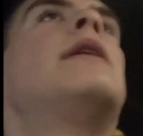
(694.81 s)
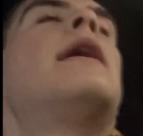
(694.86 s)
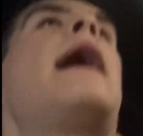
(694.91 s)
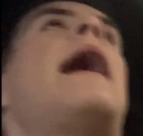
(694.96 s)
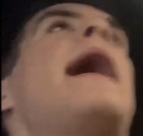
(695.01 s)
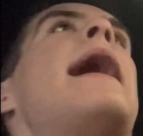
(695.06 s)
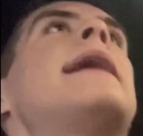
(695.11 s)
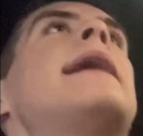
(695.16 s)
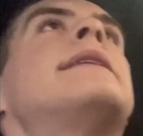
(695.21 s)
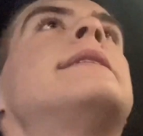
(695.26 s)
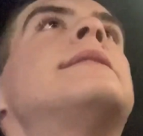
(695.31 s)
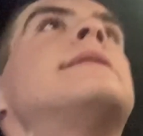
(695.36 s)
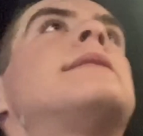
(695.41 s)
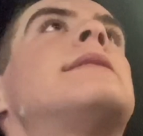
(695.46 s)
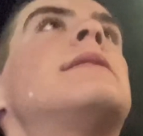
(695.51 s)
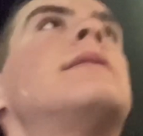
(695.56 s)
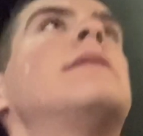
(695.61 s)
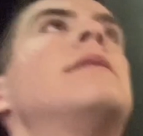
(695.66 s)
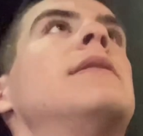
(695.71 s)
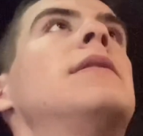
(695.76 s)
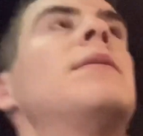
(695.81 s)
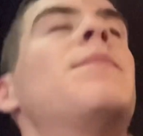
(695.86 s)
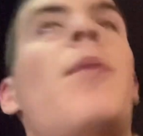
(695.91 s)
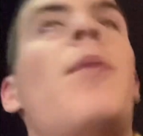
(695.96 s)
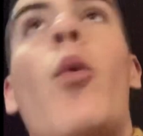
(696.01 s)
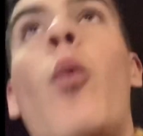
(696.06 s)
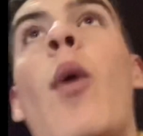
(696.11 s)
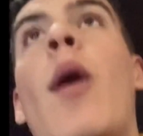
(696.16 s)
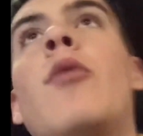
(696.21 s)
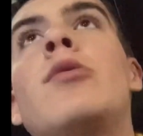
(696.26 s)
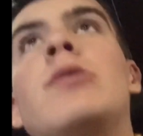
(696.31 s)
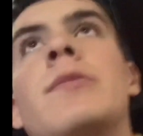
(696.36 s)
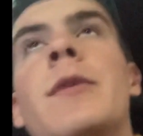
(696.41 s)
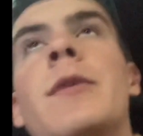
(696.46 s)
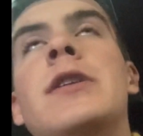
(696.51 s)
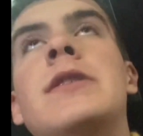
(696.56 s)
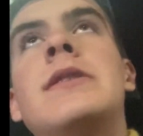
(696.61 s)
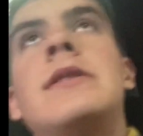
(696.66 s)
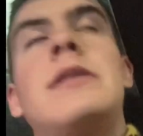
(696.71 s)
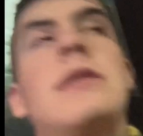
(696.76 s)
and
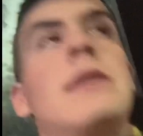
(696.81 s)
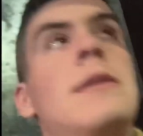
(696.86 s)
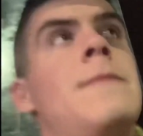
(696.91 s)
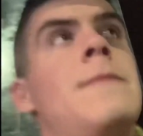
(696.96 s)
bewilderment.